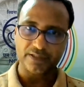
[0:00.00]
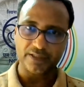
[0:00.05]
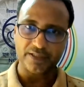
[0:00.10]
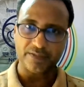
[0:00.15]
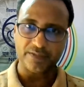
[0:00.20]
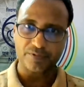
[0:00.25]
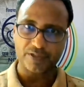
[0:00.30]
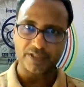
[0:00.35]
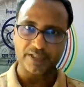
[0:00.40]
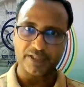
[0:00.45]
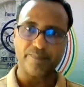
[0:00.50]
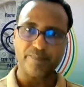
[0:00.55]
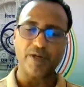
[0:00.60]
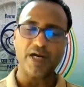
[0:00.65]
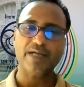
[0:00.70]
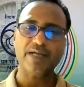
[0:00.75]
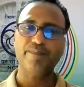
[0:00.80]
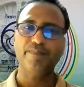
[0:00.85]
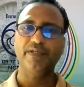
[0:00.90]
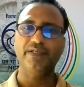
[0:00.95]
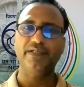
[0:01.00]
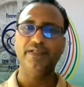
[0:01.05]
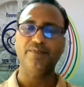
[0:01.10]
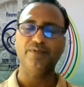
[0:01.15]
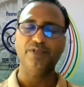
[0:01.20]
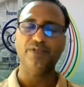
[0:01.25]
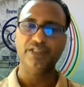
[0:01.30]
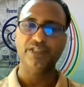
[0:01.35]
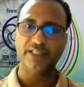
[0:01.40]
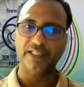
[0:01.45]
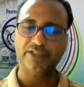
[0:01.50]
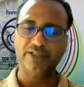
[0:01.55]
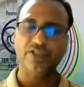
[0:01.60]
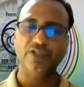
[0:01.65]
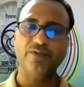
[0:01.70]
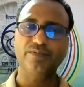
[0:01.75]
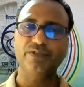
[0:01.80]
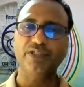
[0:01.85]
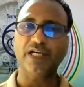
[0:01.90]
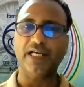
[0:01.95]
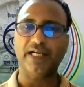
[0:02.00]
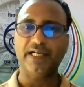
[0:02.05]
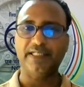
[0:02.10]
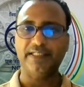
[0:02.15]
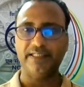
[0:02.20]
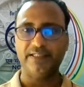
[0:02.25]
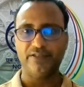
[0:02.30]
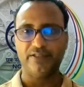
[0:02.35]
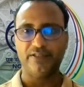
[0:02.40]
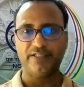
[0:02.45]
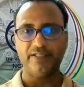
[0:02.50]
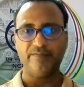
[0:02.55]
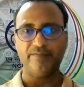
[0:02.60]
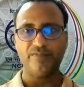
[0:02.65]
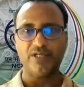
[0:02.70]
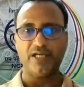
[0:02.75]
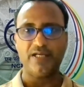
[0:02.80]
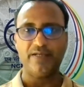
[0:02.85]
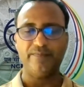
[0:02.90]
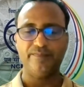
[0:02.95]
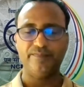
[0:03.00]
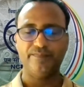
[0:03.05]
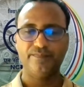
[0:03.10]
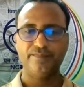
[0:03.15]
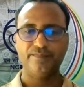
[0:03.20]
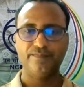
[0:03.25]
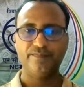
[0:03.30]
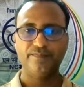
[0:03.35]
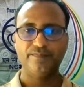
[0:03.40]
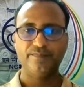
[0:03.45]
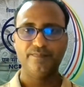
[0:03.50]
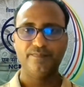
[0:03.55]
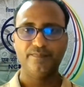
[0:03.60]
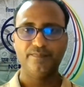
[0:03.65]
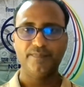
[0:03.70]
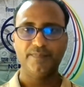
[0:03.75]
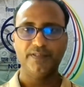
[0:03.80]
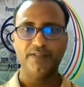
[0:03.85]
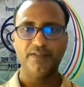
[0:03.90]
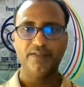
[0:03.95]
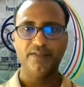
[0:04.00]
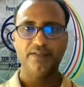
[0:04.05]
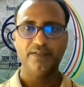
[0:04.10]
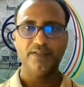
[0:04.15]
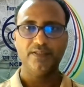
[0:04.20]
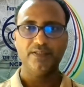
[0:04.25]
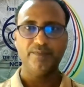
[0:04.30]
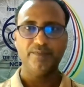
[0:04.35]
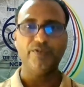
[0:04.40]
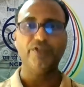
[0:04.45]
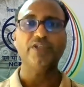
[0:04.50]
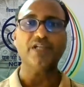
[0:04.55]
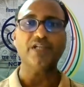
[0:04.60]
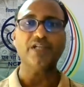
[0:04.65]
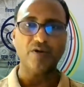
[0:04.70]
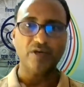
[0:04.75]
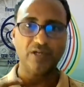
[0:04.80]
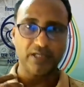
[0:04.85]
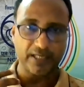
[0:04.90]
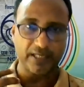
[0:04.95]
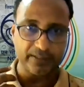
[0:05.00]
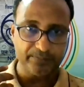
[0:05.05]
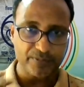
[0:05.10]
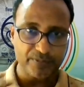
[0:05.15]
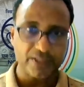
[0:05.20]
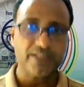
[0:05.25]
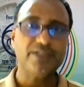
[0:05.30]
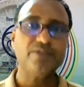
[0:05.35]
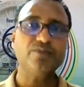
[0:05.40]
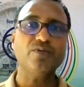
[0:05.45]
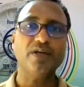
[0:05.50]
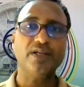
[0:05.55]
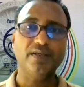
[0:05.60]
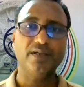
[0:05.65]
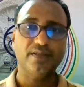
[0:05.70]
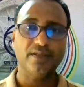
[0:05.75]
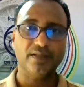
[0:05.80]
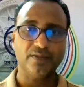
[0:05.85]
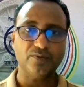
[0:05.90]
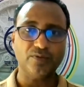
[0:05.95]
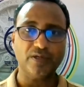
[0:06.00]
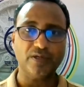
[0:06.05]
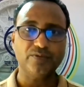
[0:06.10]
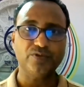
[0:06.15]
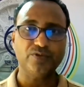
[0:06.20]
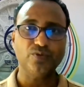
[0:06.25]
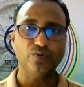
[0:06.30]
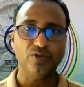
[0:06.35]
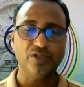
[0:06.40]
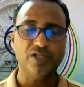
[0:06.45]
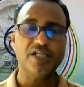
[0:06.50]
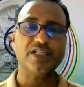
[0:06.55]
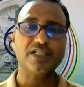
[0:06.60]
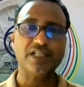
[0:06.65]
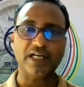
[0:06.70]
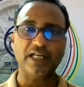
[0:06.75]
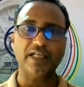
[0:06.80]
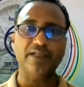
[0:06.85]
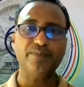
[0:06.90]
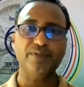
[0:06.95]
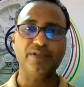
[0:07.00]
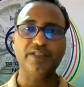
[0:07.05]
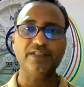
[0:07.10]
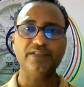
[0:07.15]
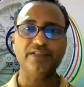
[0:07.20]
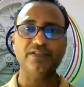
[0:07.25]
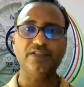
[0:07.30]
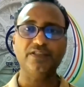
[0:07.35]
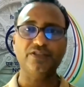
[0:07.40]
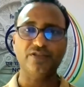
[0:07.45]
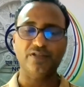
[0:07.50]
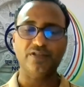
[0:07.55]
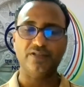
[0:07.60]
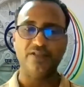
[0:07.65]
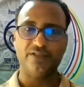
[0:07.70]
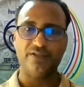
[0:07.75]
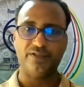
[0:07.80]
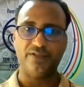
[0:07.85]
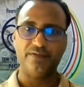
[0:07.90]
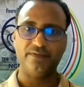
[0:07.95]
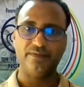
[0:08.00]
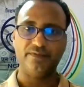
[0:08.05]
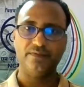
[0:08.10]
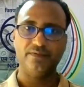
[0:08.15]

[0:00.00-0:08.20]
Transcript: the different department, different section of the RI at the same time. Because our library, one of the oldest library in the Eastern region,